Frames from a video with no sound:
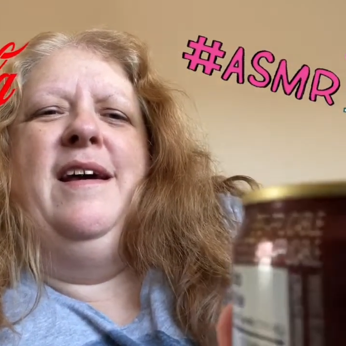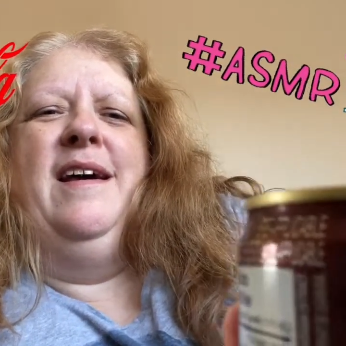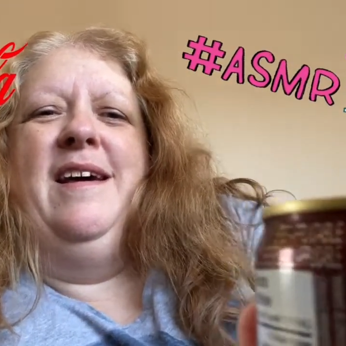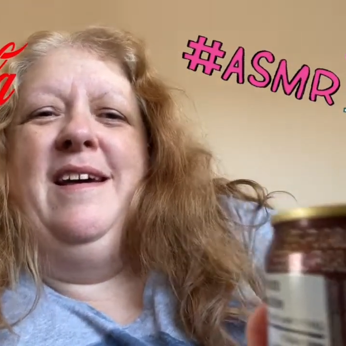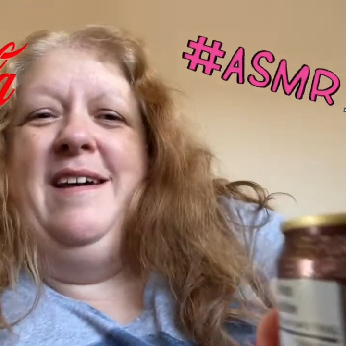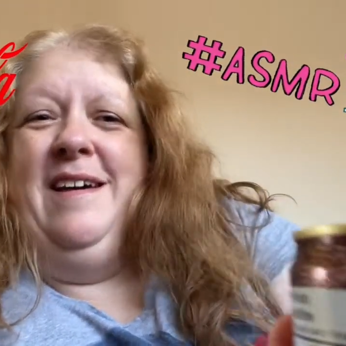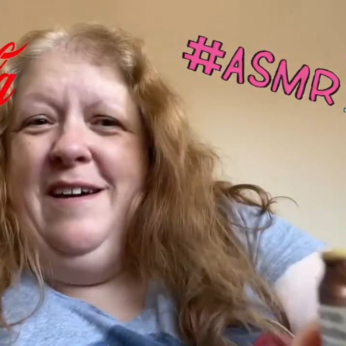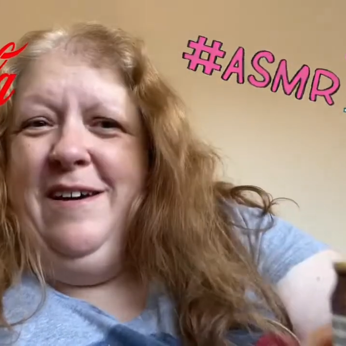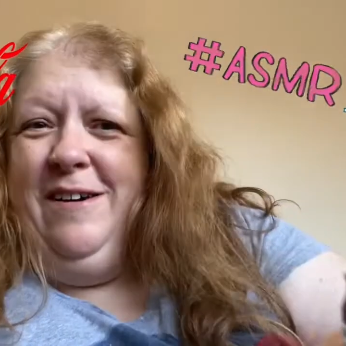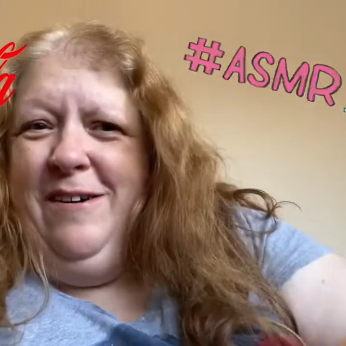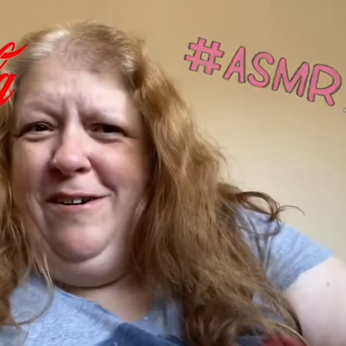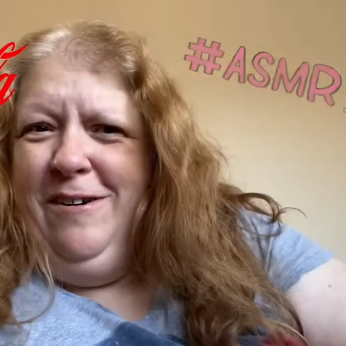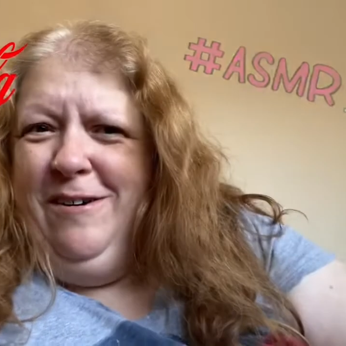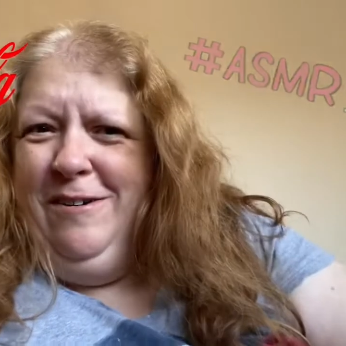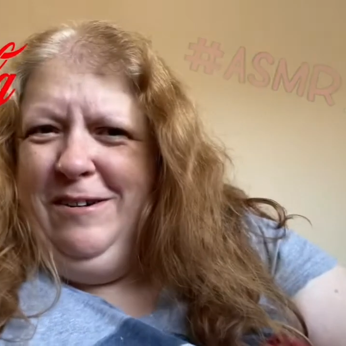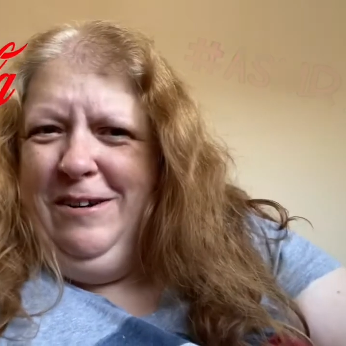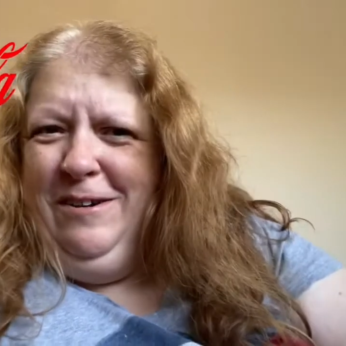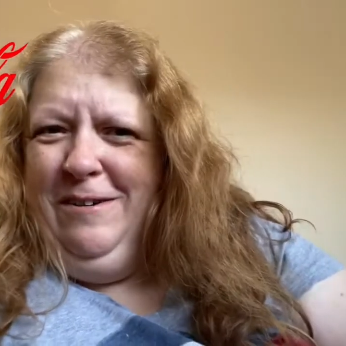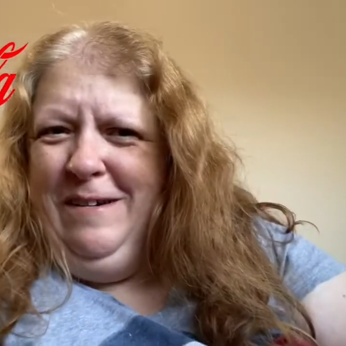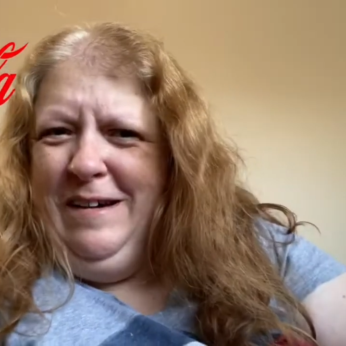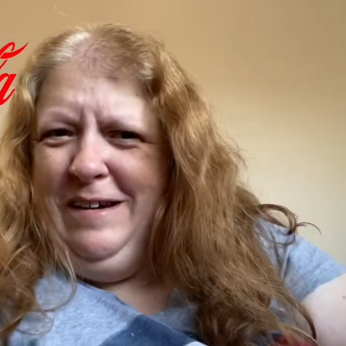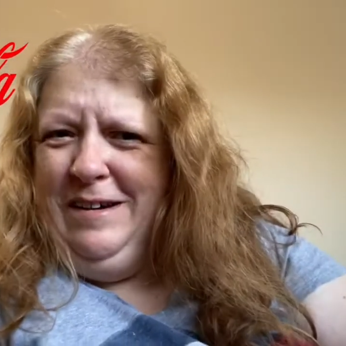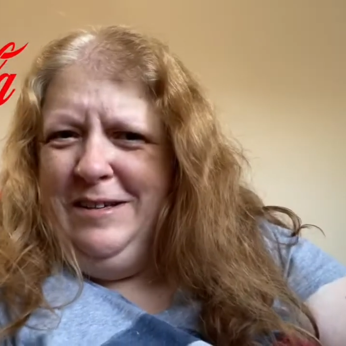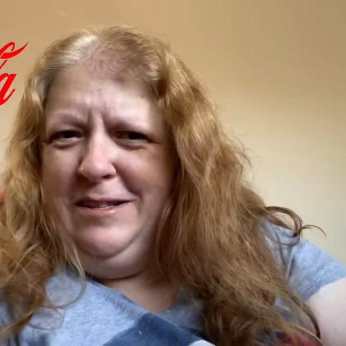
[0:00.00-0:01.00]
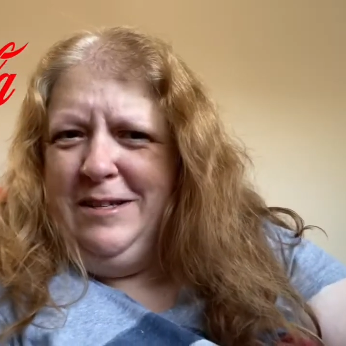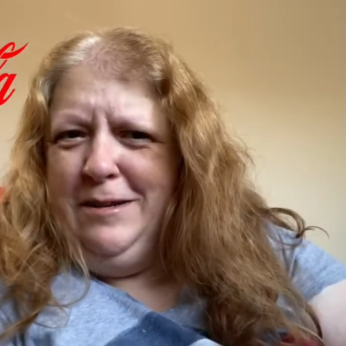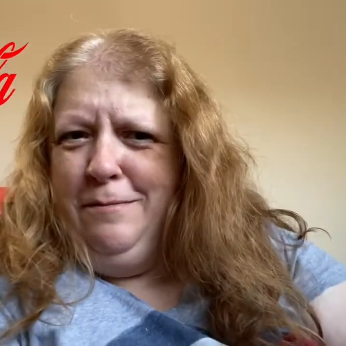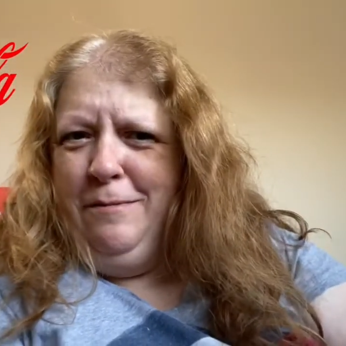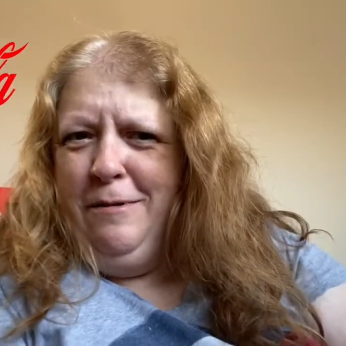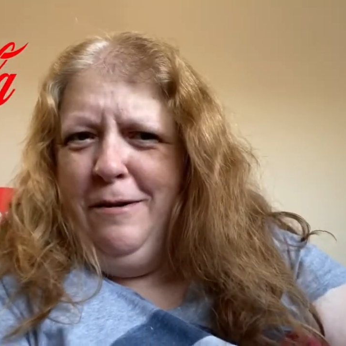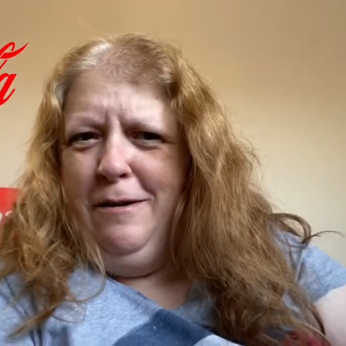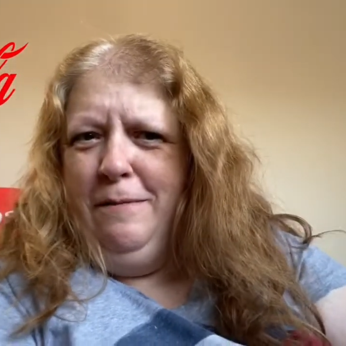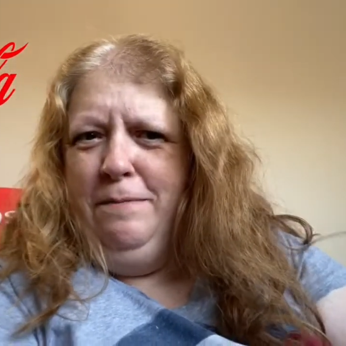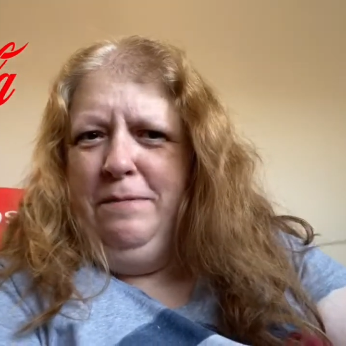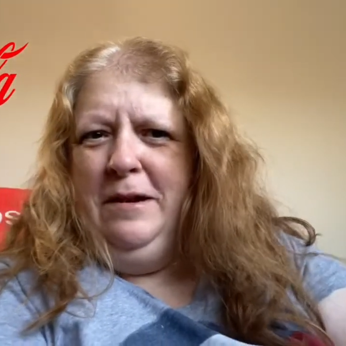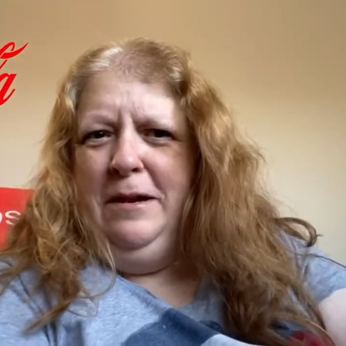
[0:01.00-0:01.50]
Oh, you A S M
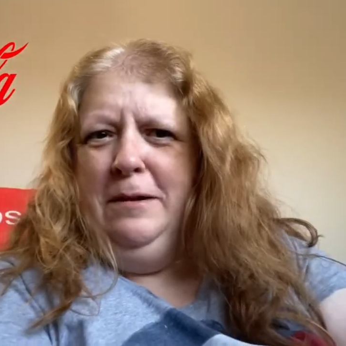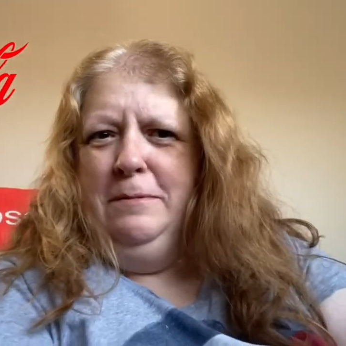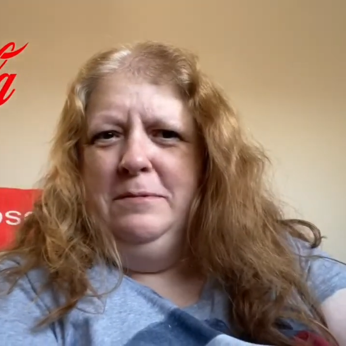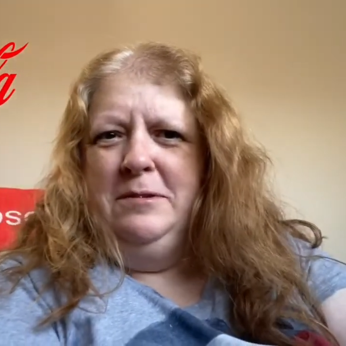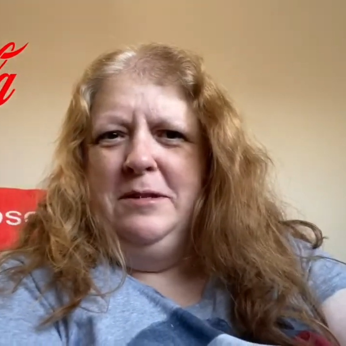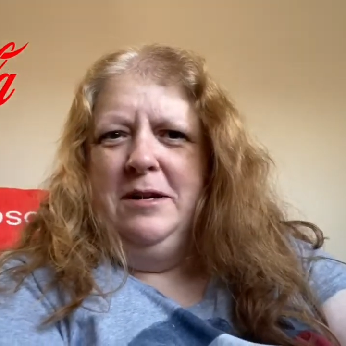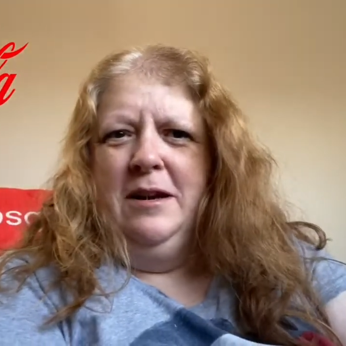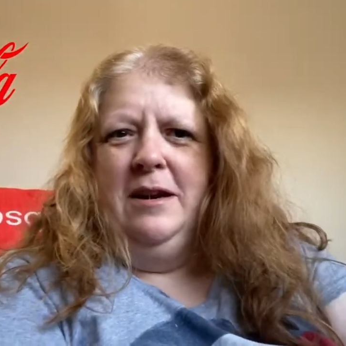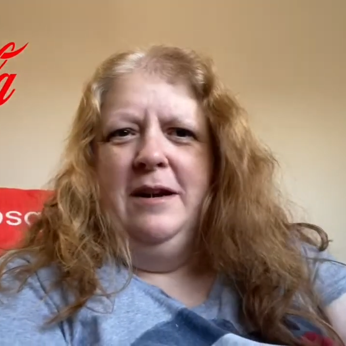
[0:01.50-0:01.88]
R peeps are